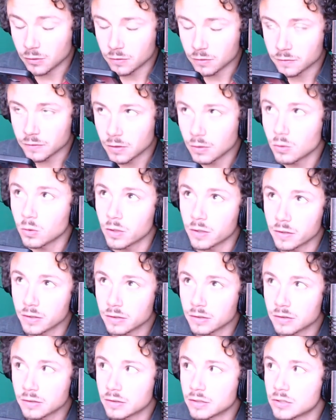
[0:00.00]
or
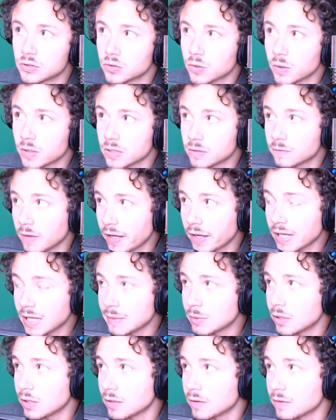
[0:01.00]
controlling the volume
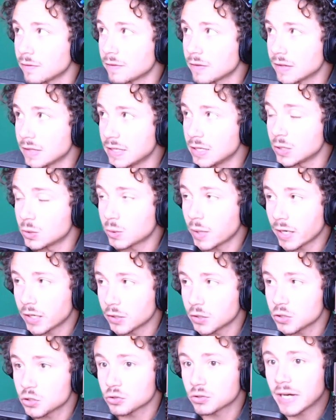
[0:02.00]
of the equator
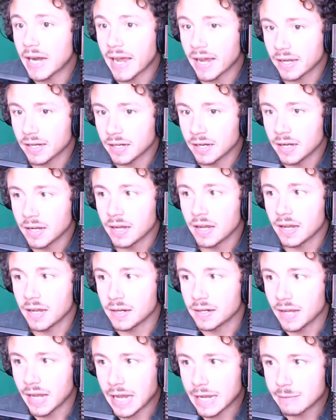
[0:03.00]
track
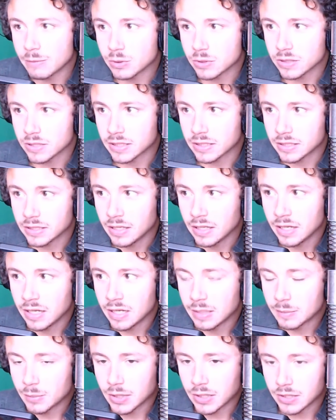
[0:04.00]
in Ableton,
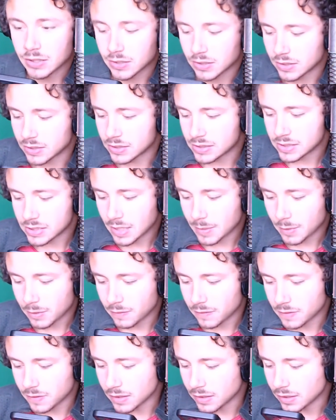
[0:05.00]
because some
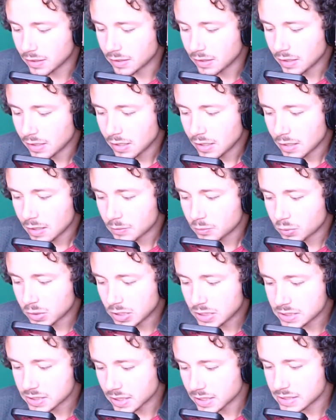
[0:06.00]
of the
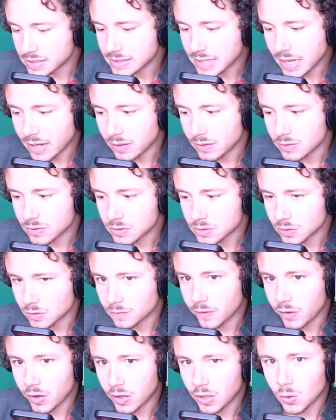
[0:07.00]
preset sounds are
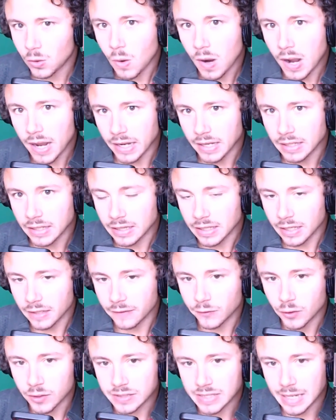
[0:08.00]
very quiet, like
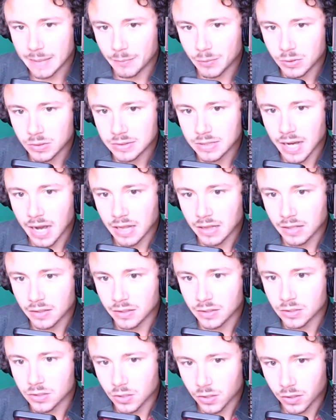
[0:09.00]
for example nylon
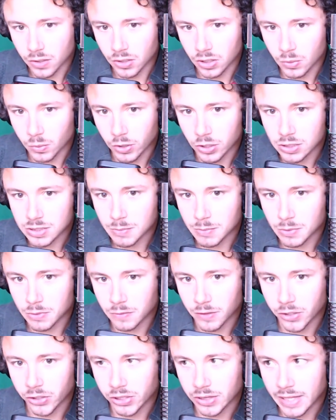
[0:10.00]
guitar, where some are
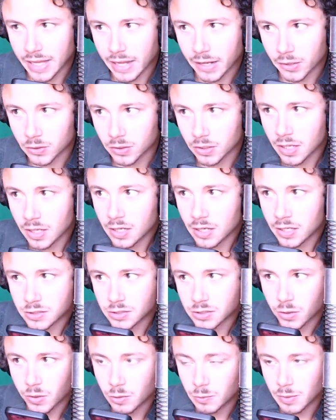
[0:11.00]
very loud.
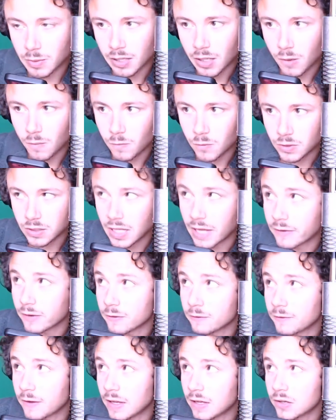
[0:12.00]
So it'd be helpful to have a
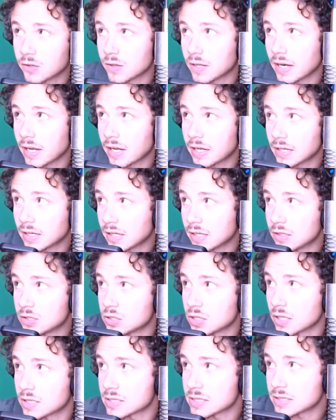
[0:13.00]
fader that I can
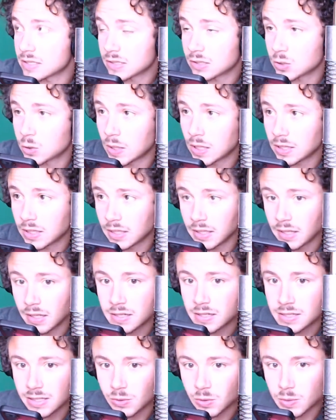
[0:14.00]
adjust quickly and
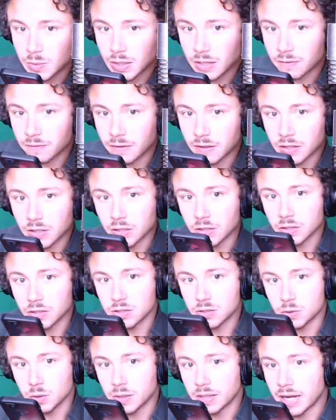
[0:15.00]
easily with my finger
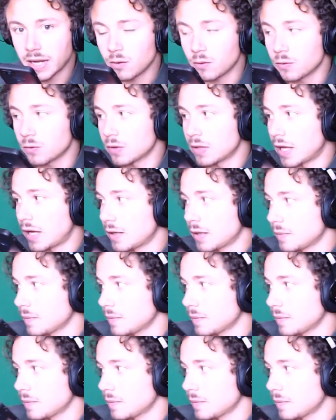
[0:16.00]
to account for that.